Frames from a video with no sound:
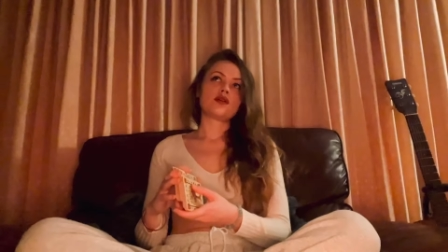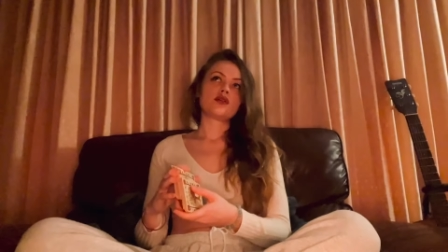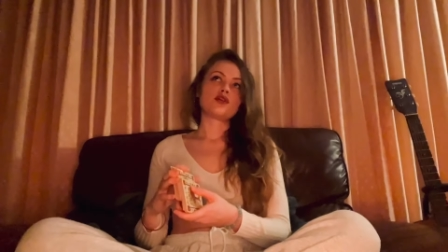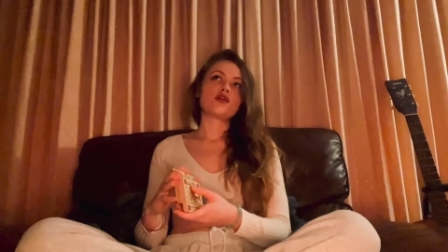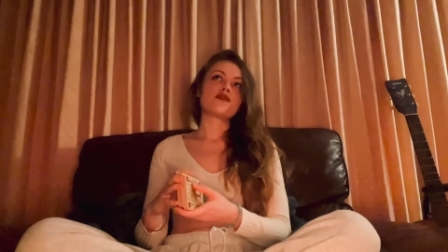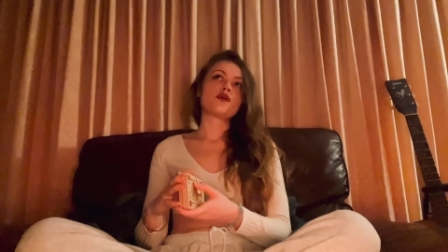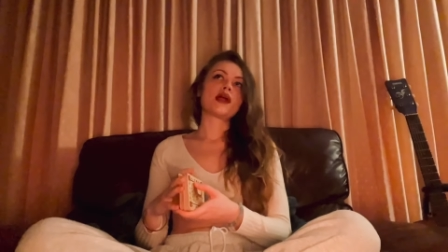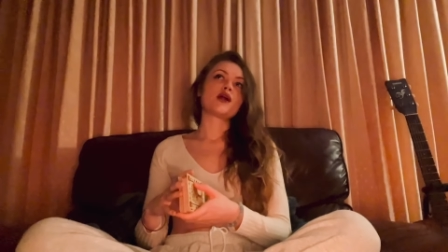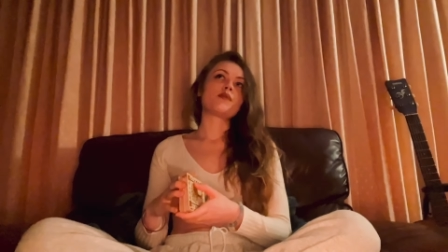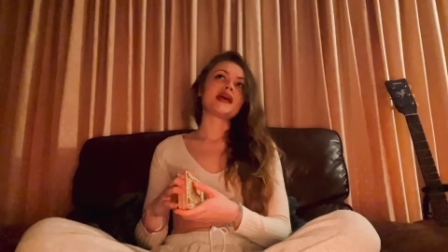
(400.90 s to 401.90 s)
You could feel
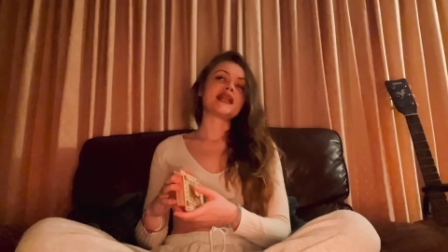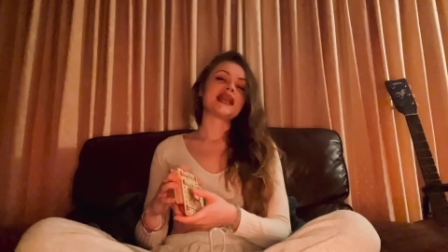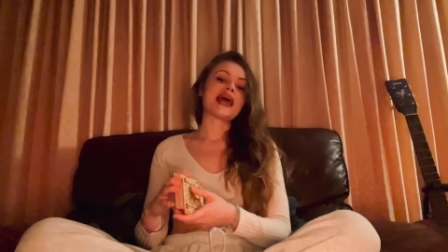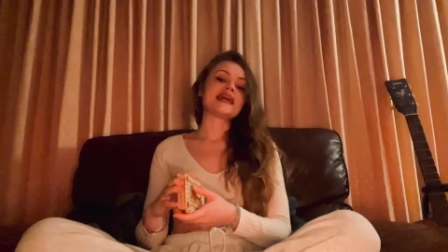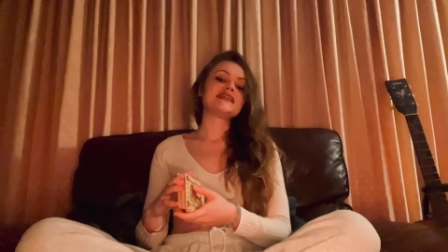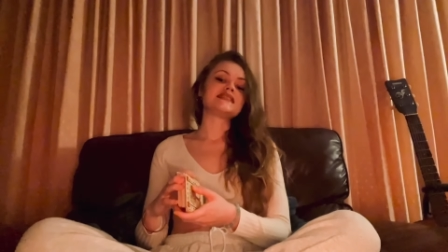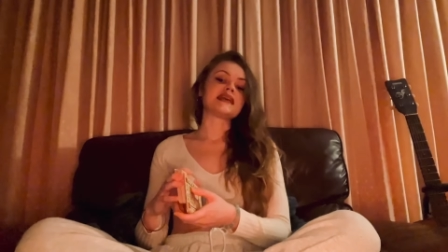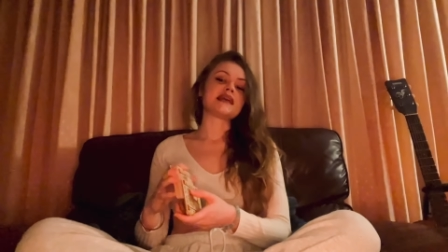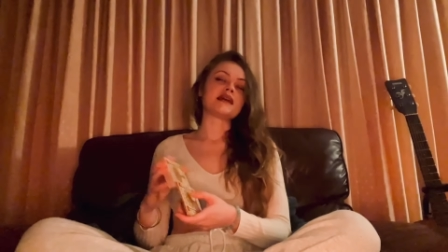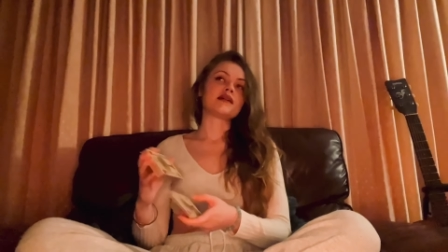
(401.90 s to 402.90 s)
like you're being
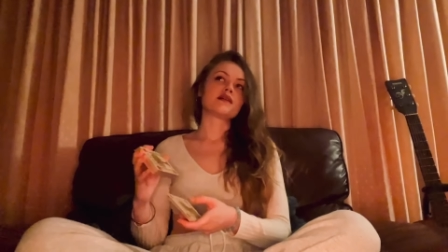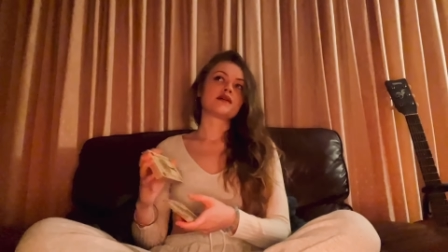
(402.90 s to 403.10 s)
lazy